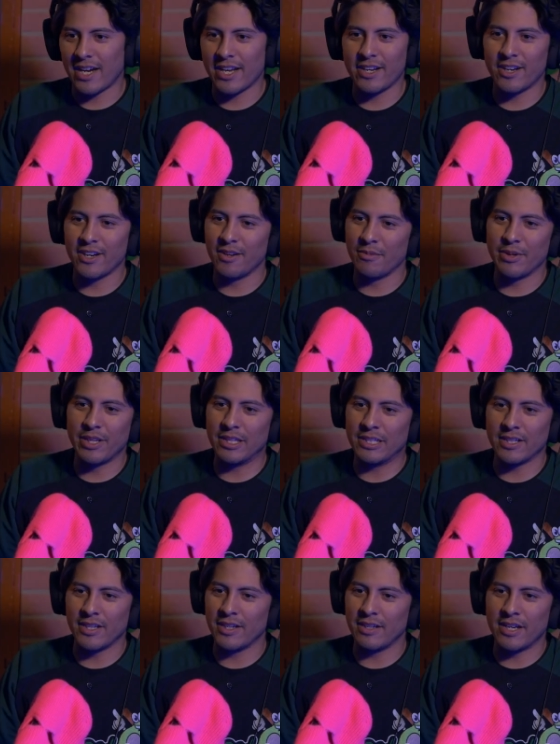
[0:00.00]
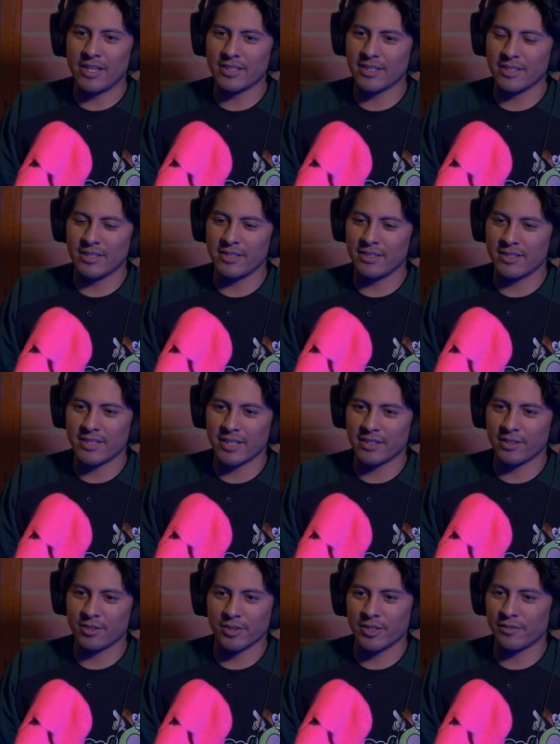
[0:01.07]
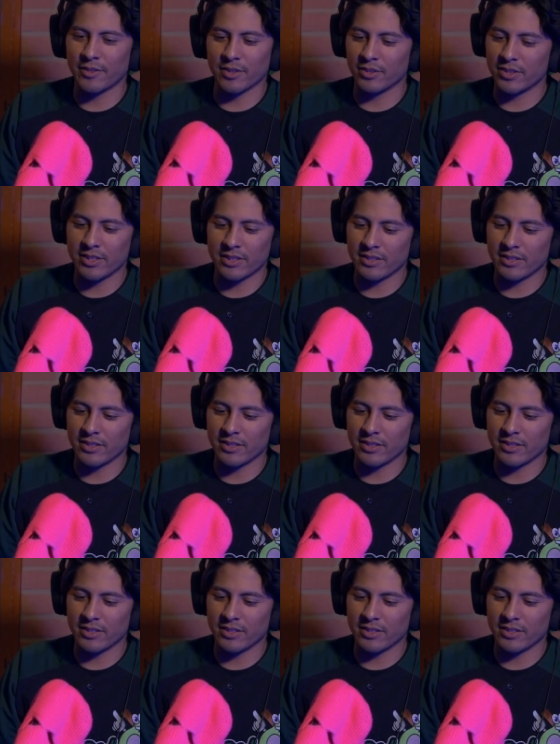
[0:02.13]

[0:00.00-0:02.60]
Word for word: I know. Um, uh, us in these technical difficulties.